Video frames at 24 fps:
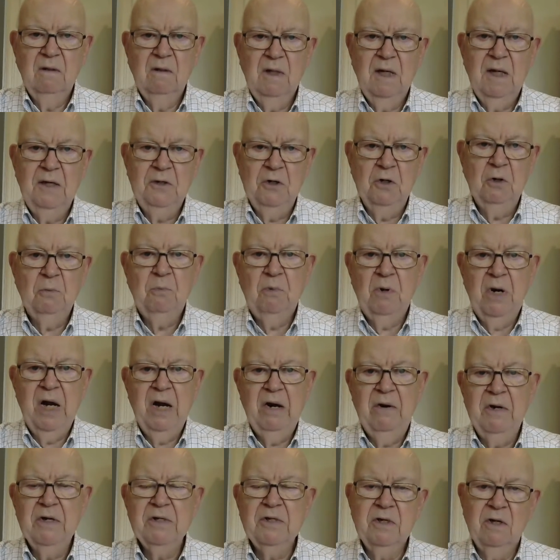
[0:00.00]
and your
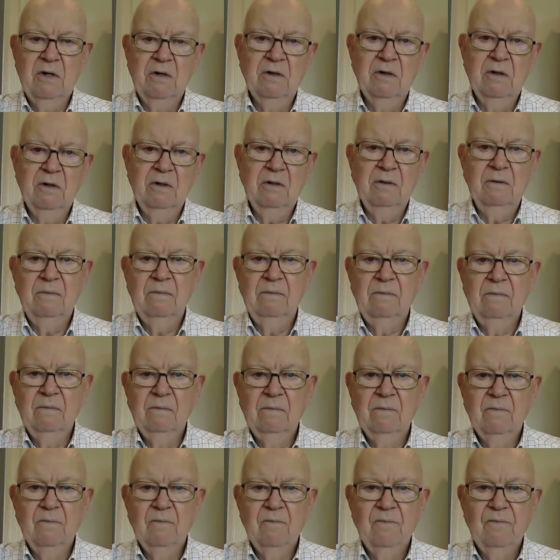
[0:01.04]
prayer is heard.
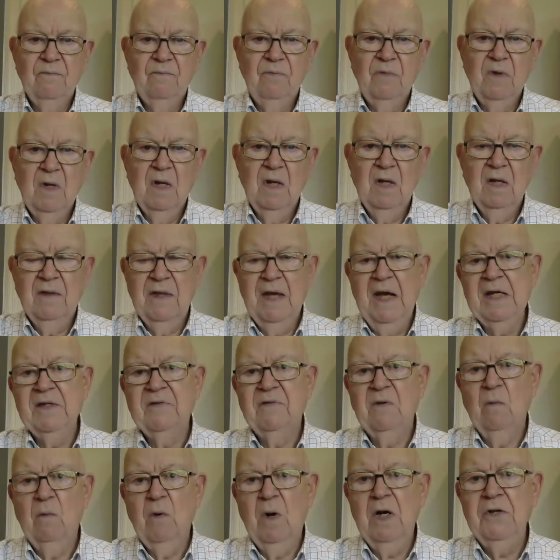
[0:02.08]
Thanks
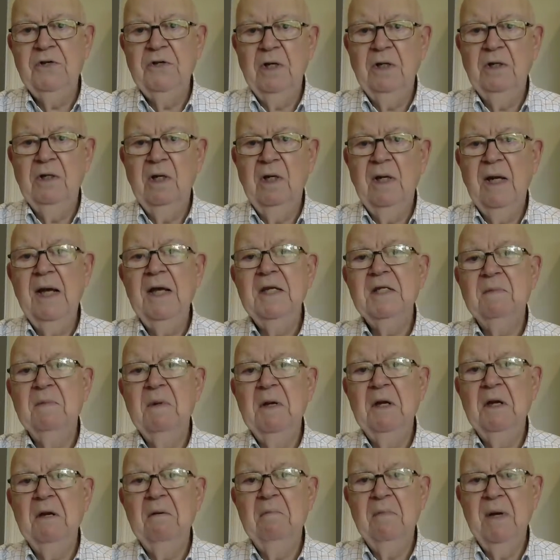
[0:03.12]
for watching today's
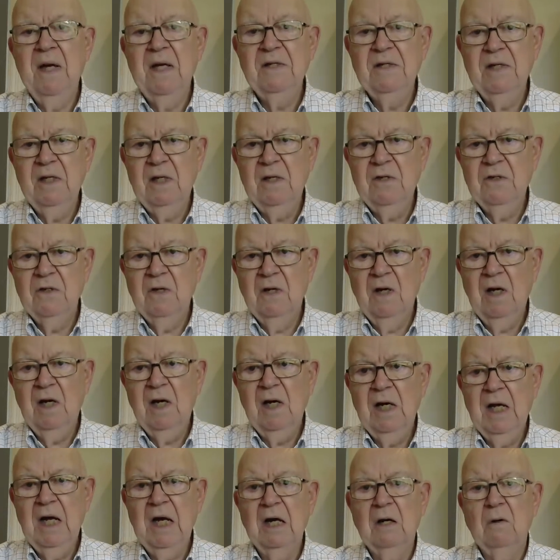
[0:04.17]
Minute Message,
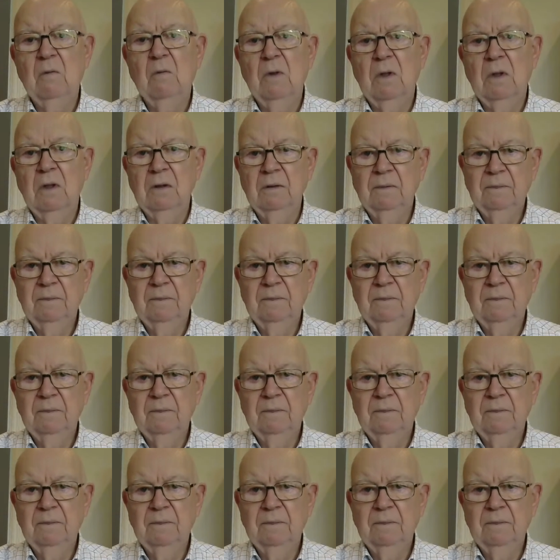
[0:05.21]
Don Howell.